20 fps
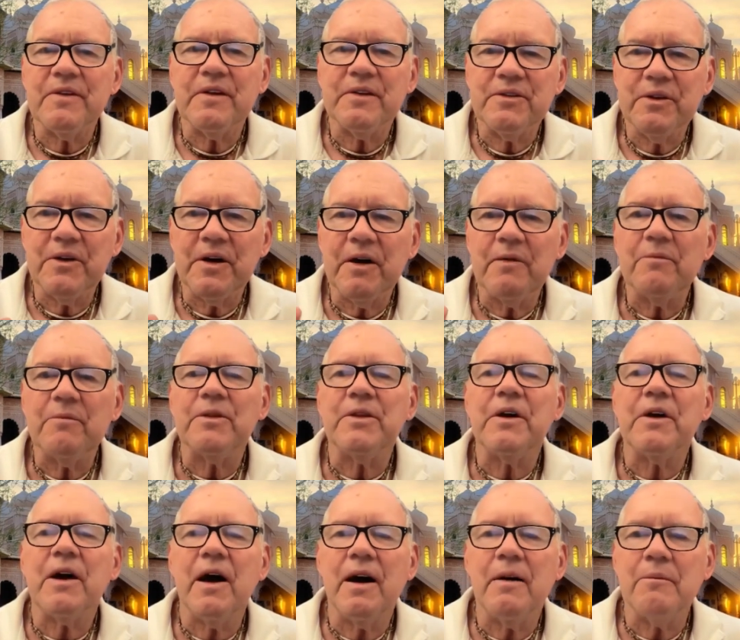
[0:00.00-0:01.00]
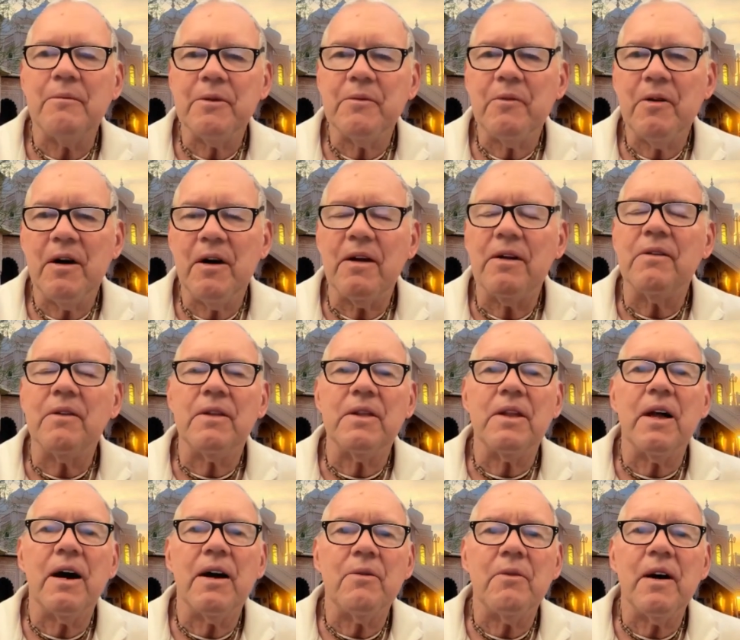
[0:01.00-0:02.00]
Took up with a common
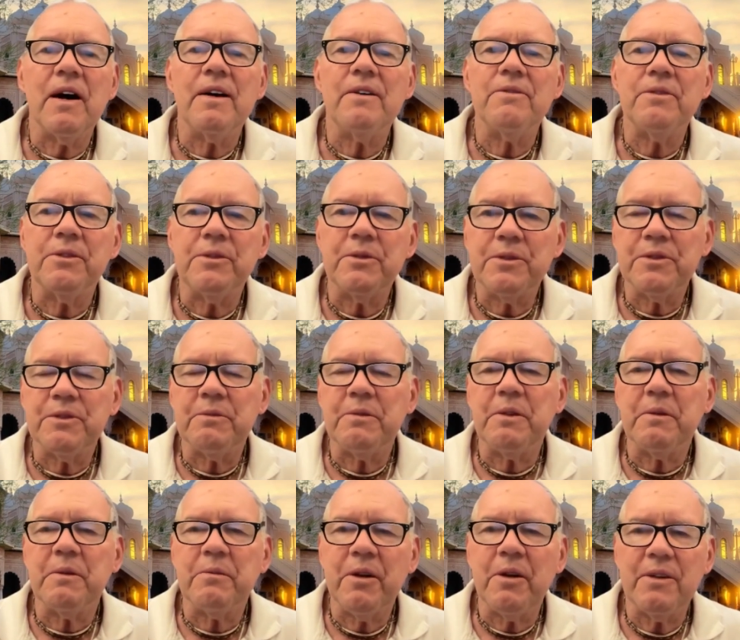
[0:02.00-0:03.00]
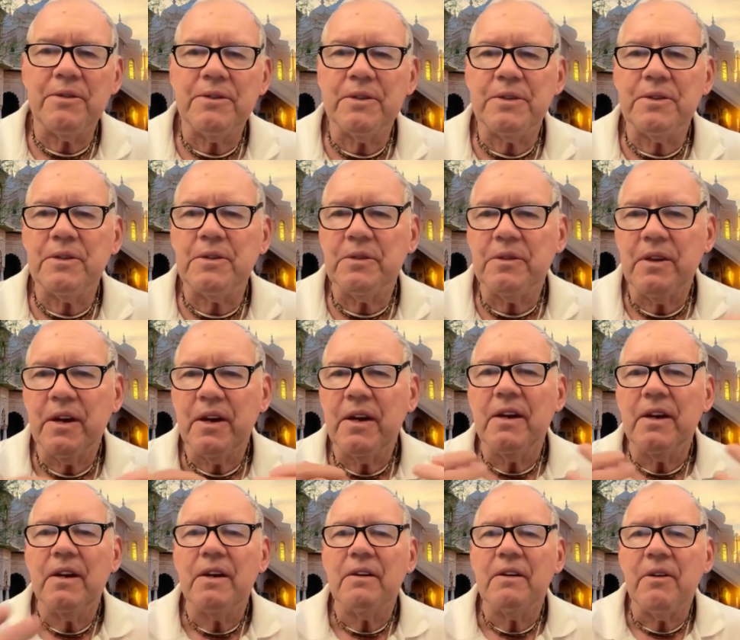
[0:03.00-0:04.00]
law wife who used to be a prostitute.
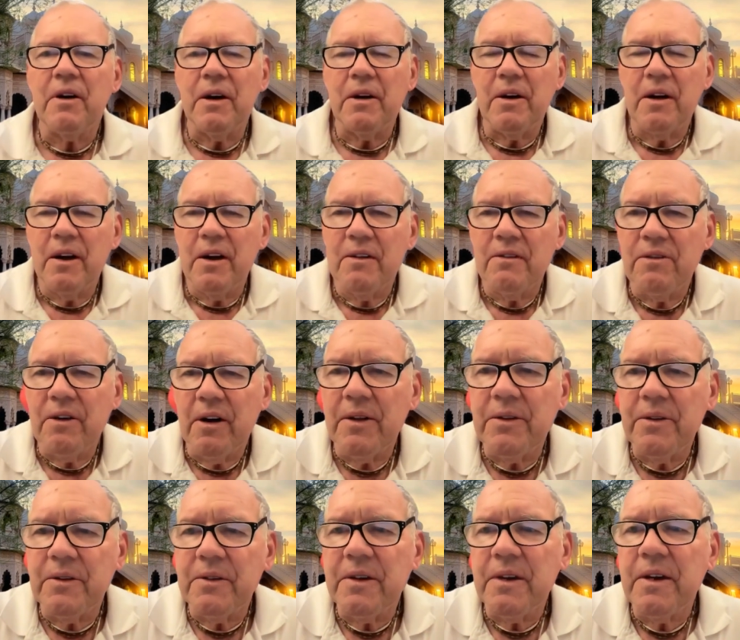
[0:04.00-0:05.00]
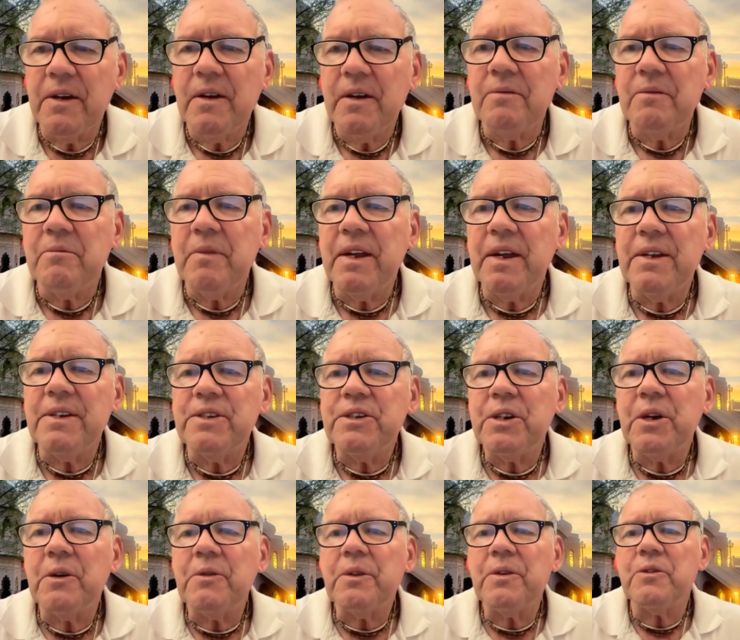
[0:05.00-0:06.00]
Fathered many
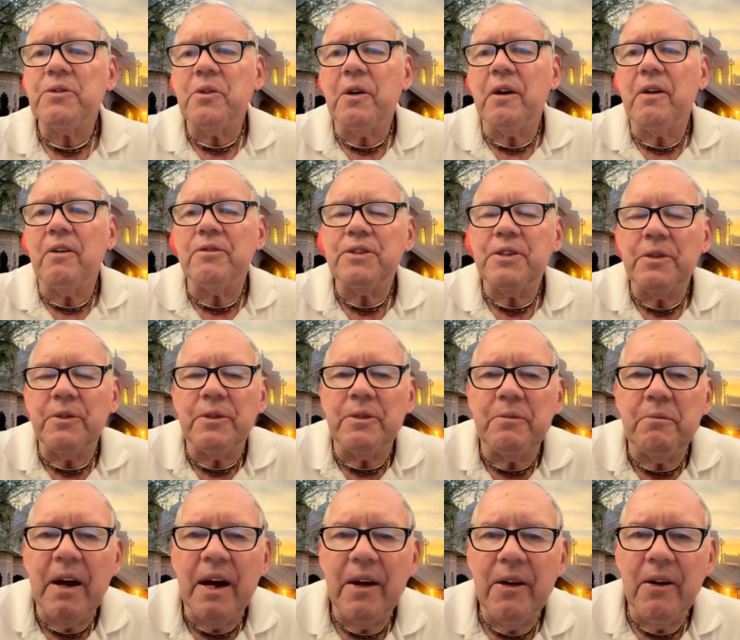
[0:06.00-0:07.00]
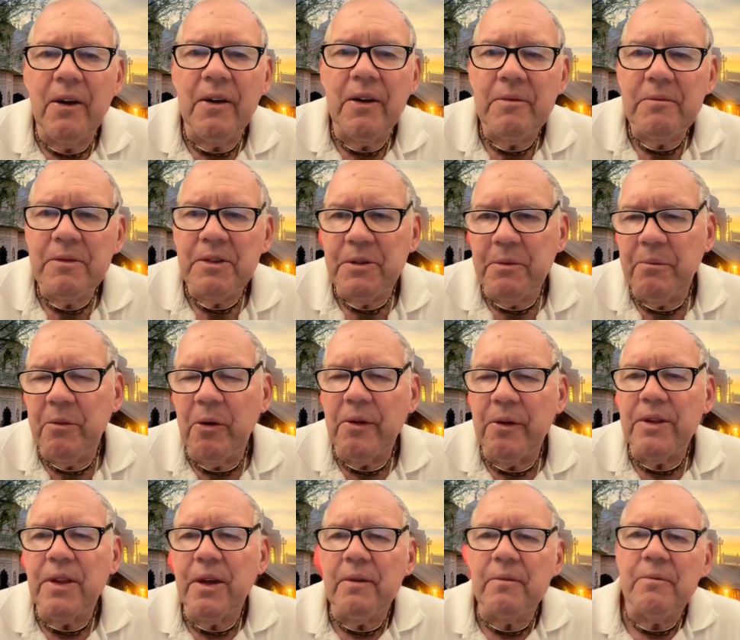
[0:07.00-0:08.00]
children, 12 children by her.
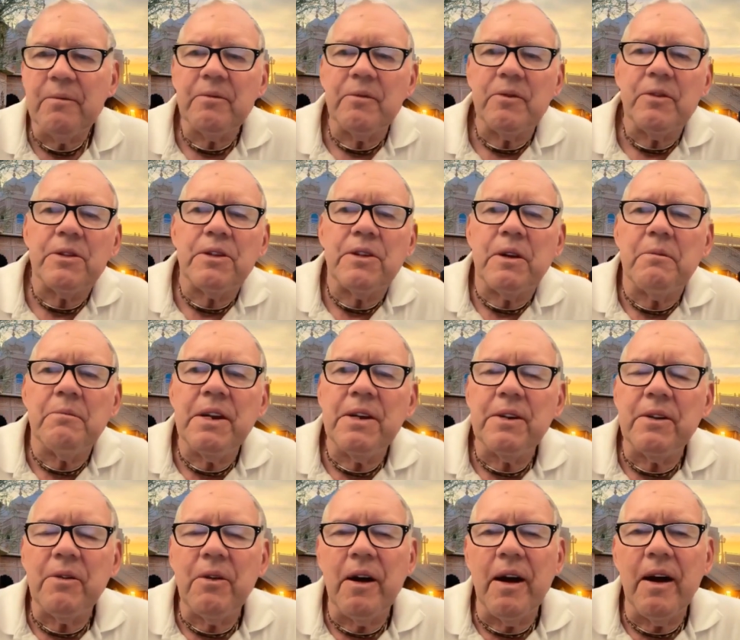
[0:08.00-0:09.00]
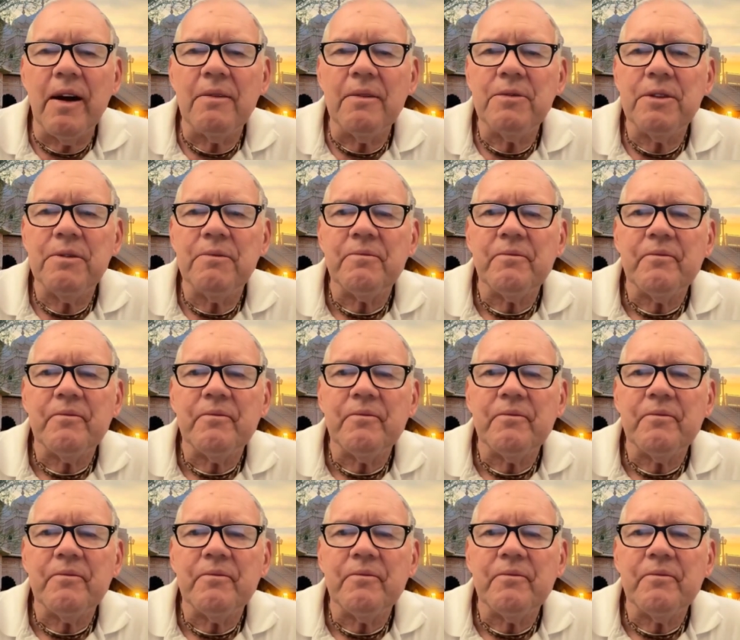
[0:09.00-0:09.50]
Supported them with committing crimes.